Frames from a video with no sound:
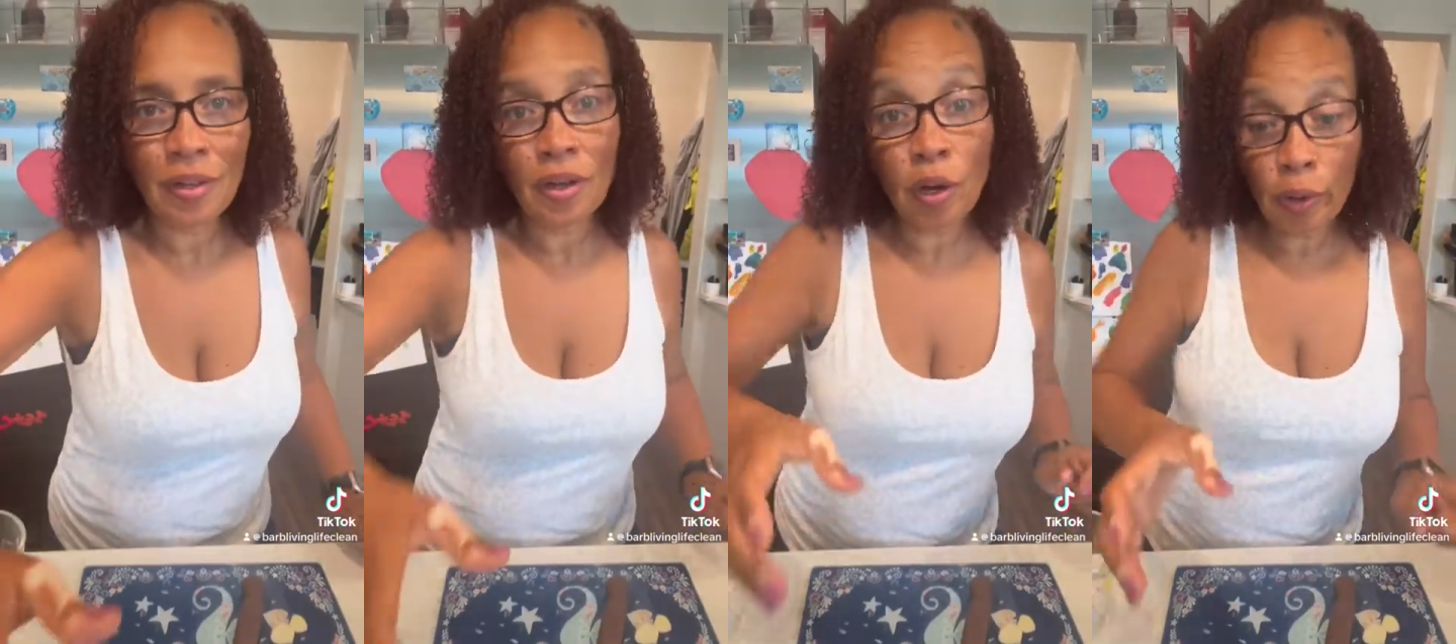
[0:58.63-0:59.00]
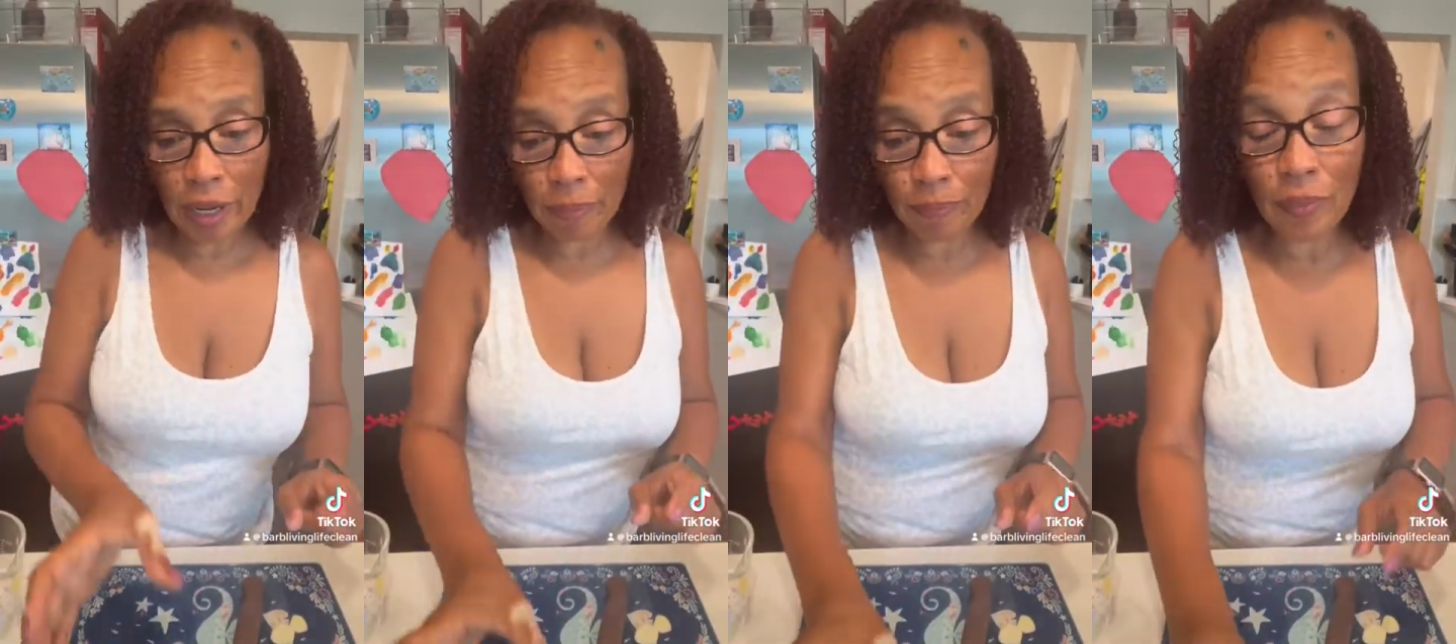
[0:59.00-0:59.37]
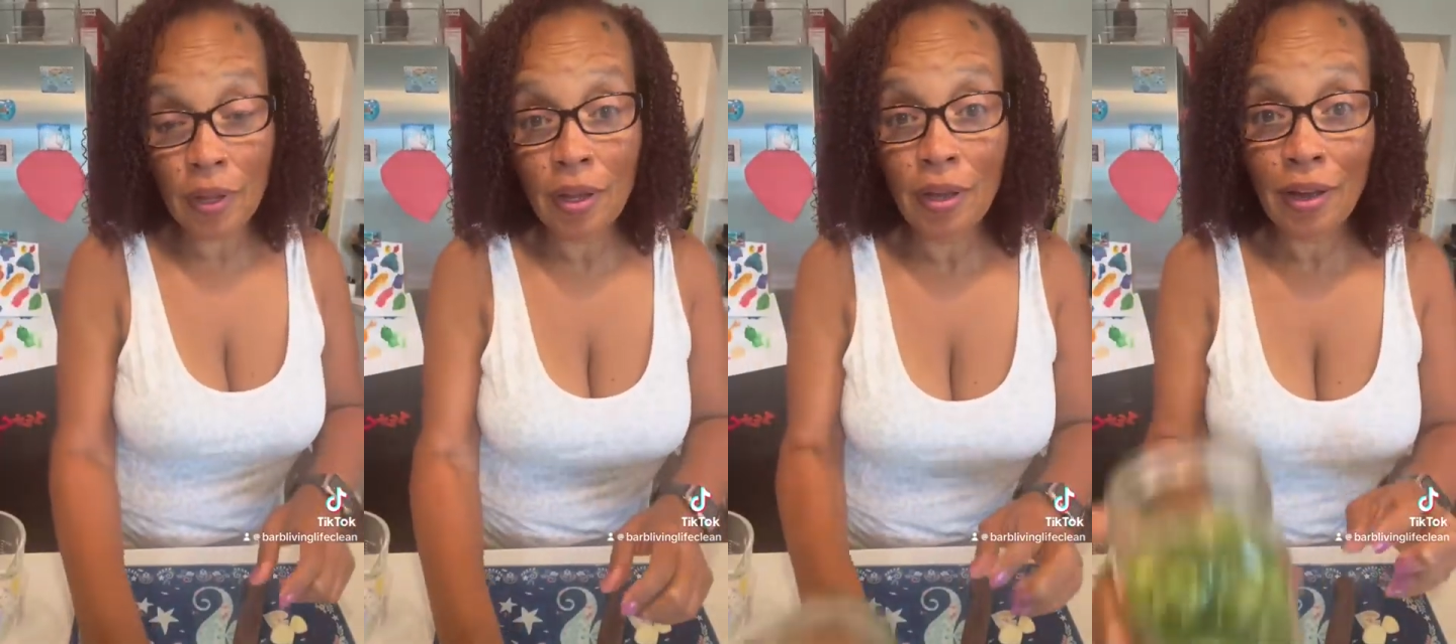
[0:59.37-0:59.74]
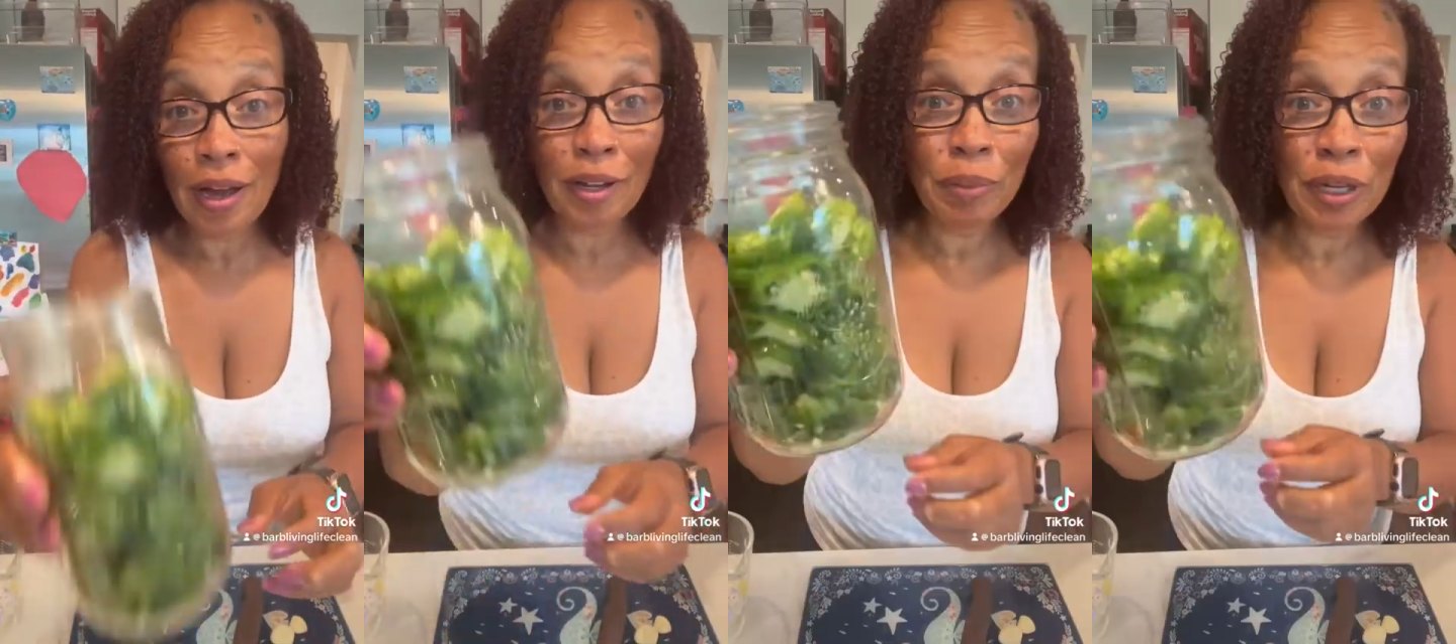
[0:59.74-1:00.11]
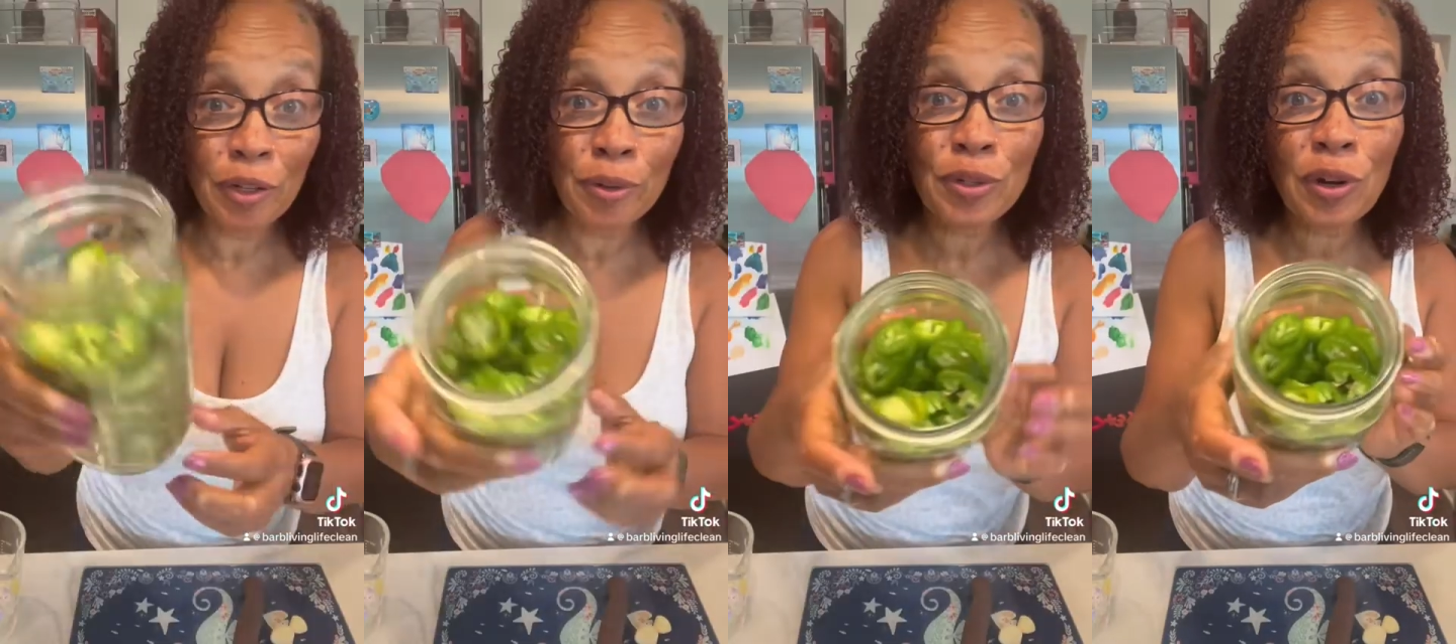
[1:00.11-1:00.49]
Okay,
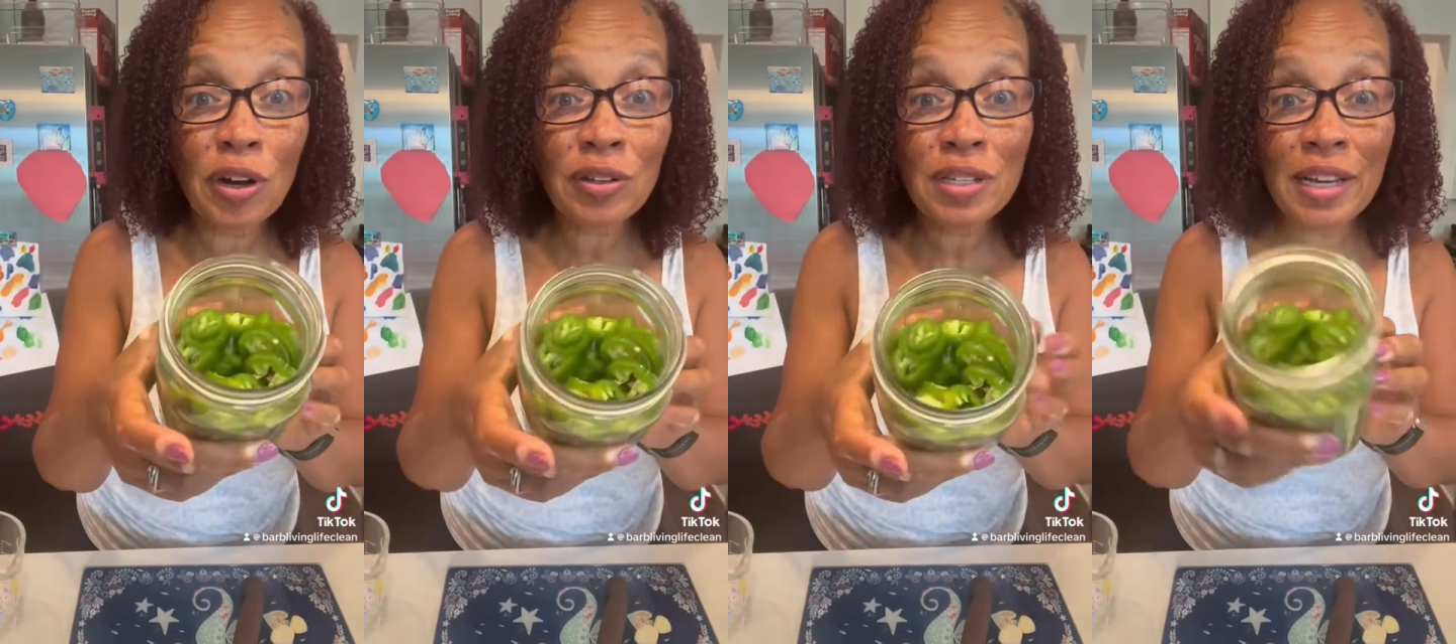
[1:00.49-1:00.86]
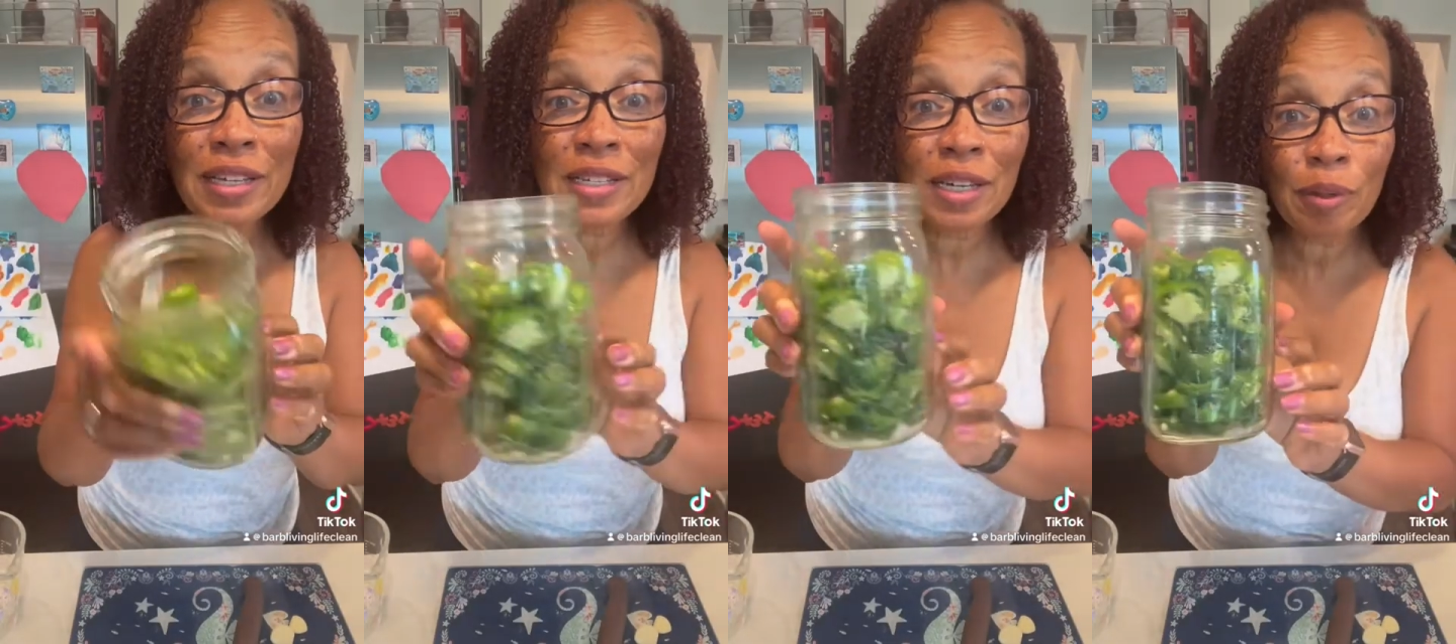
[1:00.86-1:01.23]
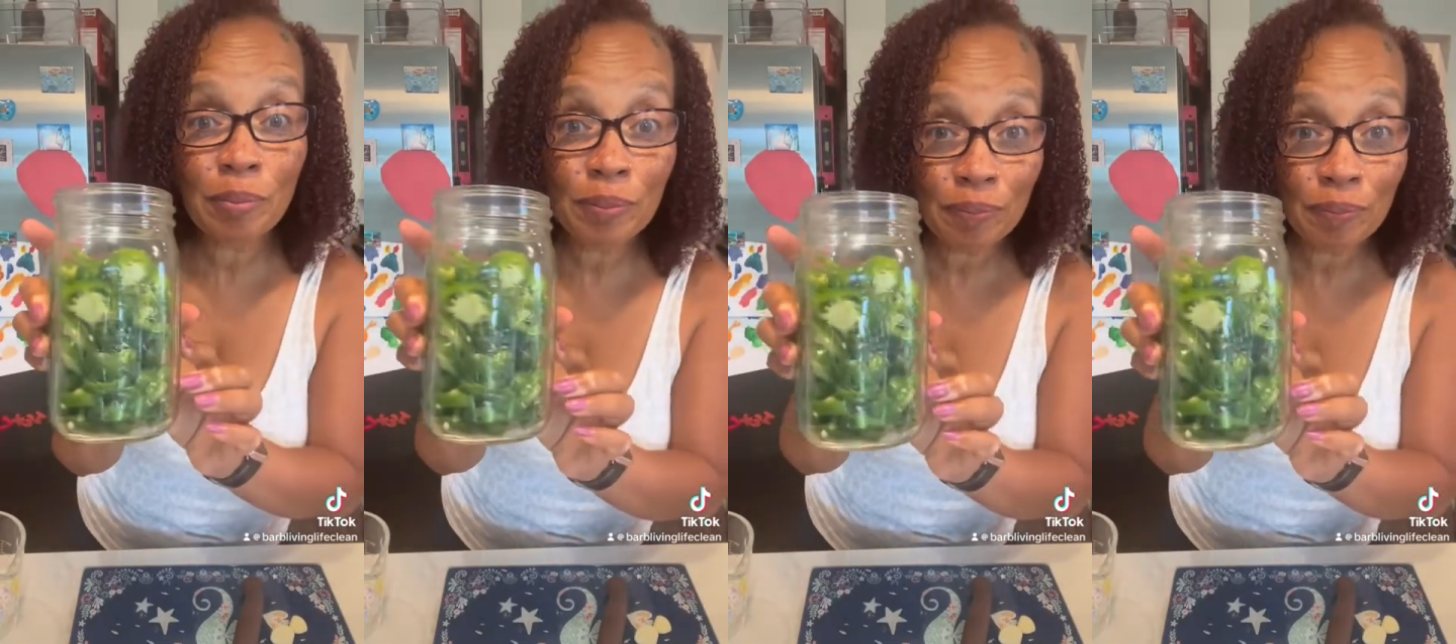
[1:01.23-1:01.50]
jalapenos are all sliced up.